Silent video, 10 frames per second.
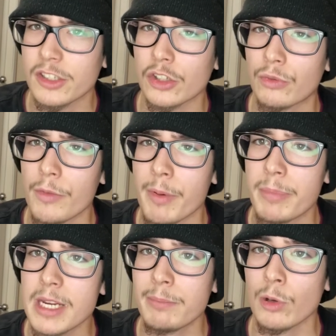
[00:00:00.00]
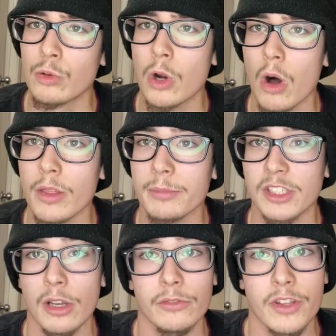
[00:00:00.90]
this group of people who call
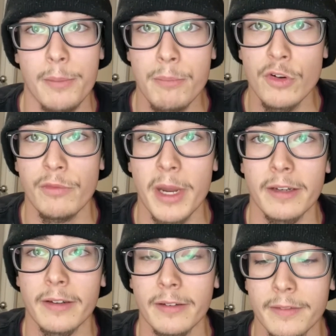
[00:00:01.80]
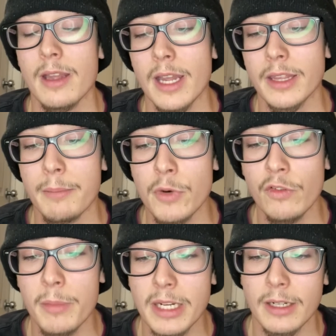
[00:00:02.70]
themselves the Movement. And the
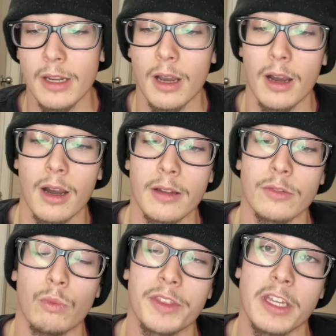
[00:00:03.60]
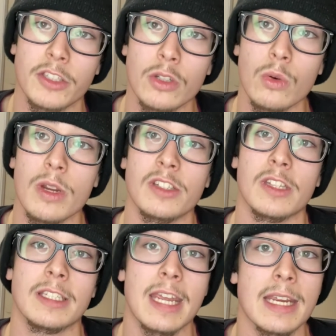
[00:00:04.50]
Movement, what they do is
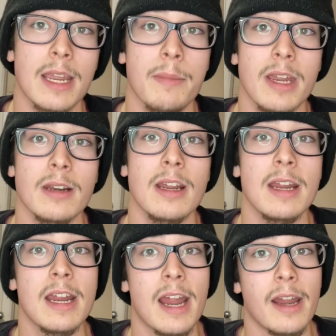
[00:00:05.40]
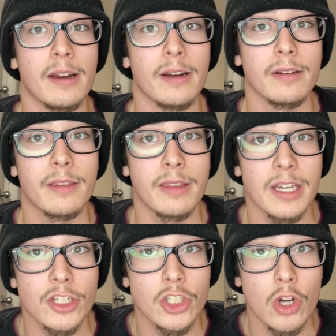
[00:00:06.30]
they take him in and they
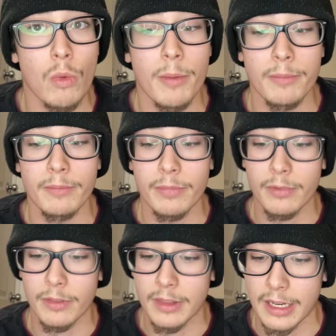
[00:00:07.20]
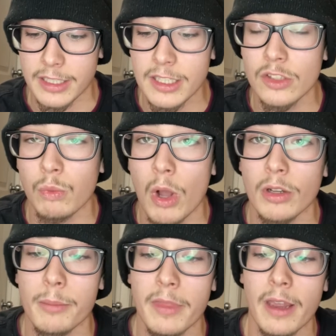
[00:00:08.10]
show him that he is
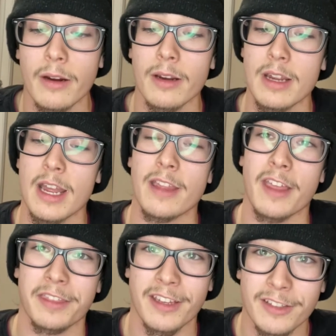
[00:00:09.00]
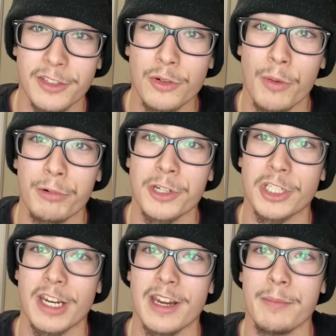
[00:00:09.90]
welcome there and that they do
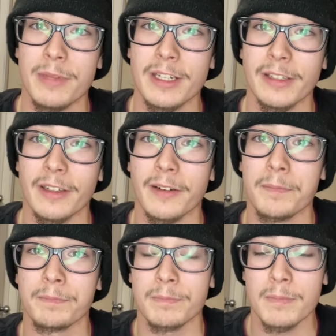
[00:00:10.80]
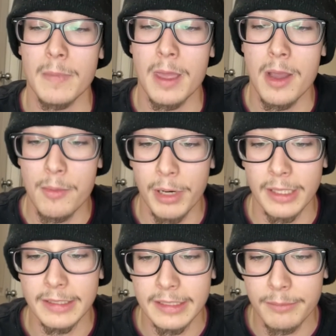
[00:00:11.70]
appreciate him being there.
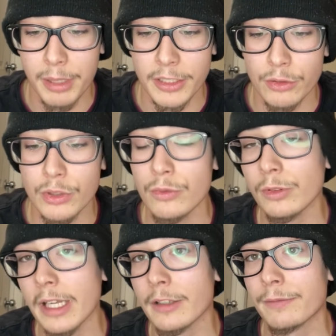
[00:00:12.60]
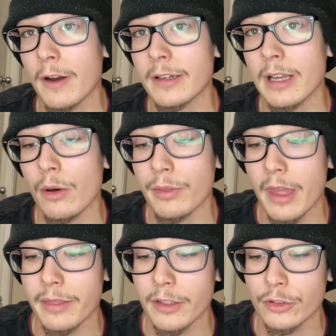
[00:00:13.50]
But you do later find out
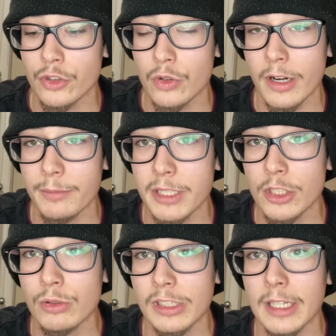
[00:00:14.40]
that they're trying to use